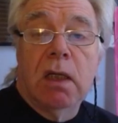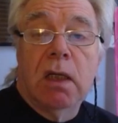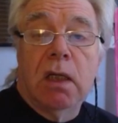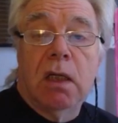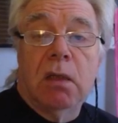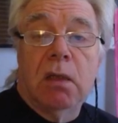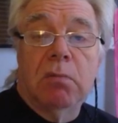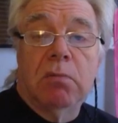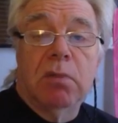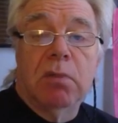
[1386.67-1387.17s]

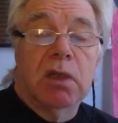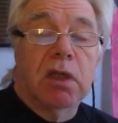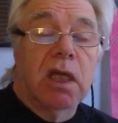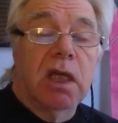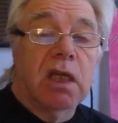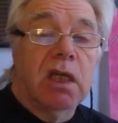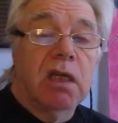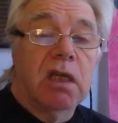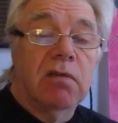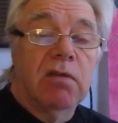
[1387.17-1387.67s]
But
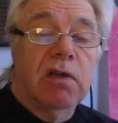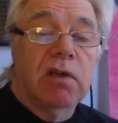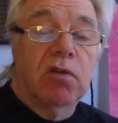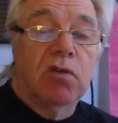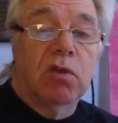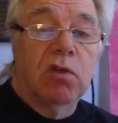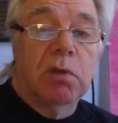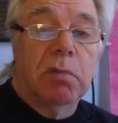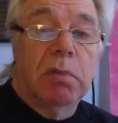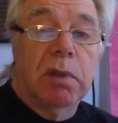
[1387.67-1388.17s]
they
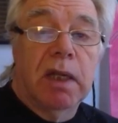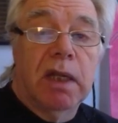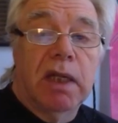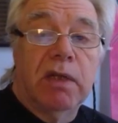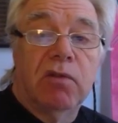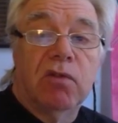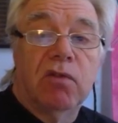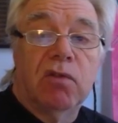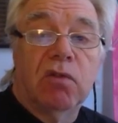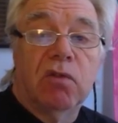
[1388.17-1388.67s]
eventually
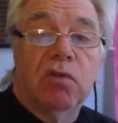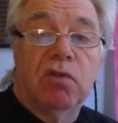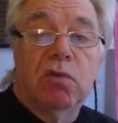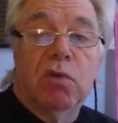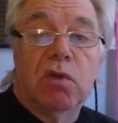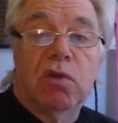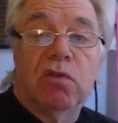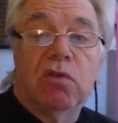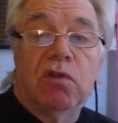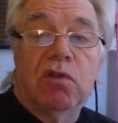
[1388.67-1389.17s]
plan to
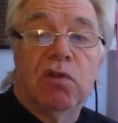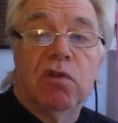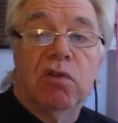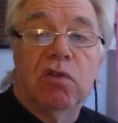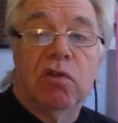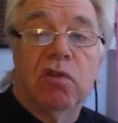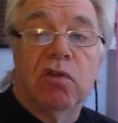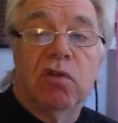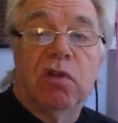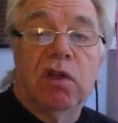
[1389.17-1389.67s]
switch to
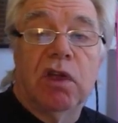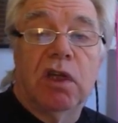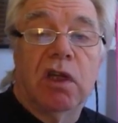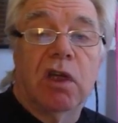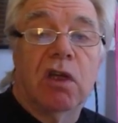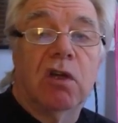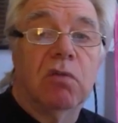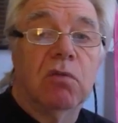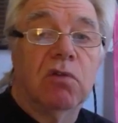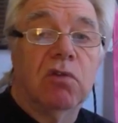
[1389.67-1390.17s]
using
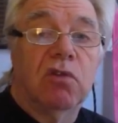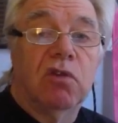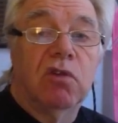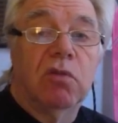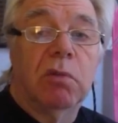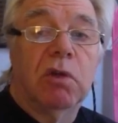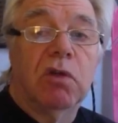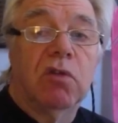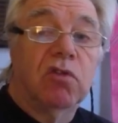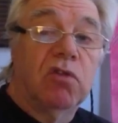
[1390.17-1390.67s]
silicone, which is
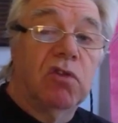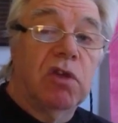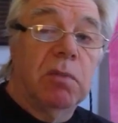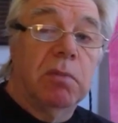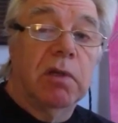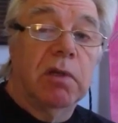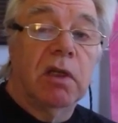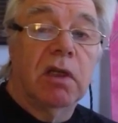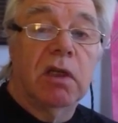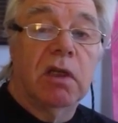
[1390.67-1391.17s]
much
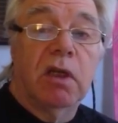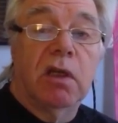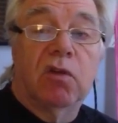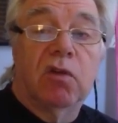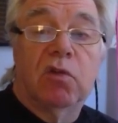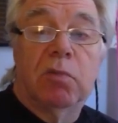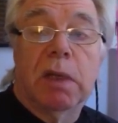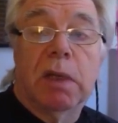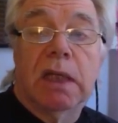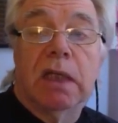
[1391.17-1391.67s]
cheaper. And I
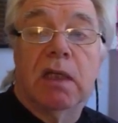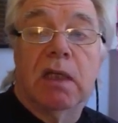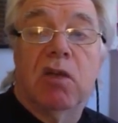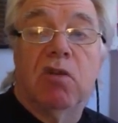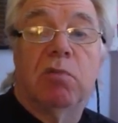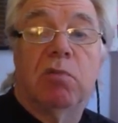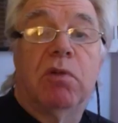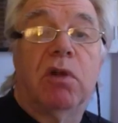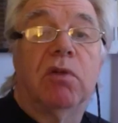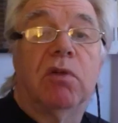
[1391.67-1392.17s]
expect
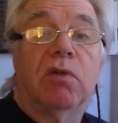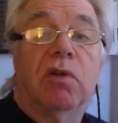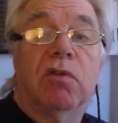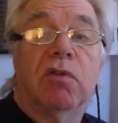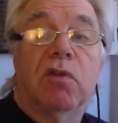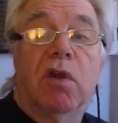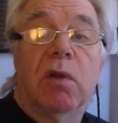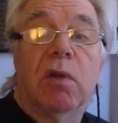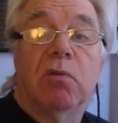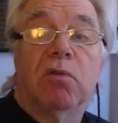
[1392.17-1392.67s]
these
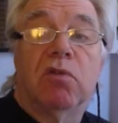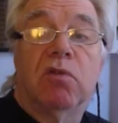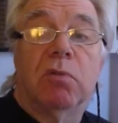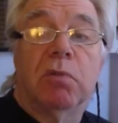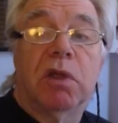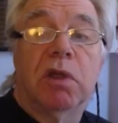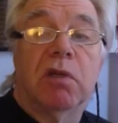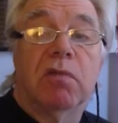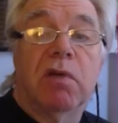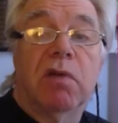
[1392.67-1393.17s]
prototypes to
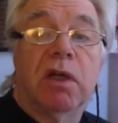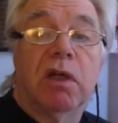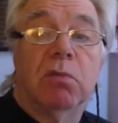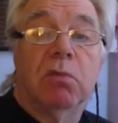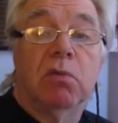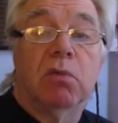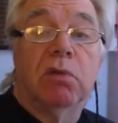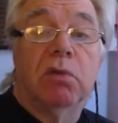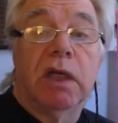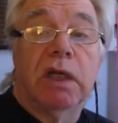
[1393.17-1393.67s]
be
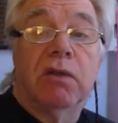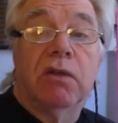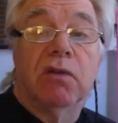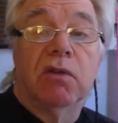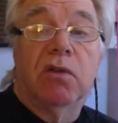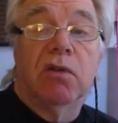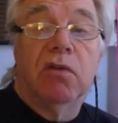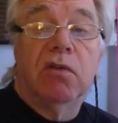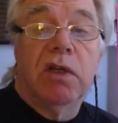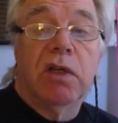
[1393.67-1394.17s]
available later
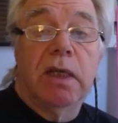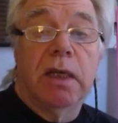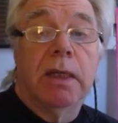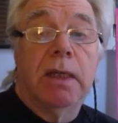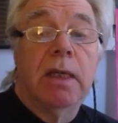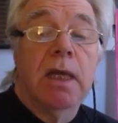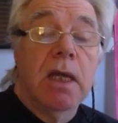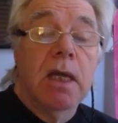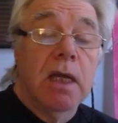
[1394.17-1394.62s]
this year.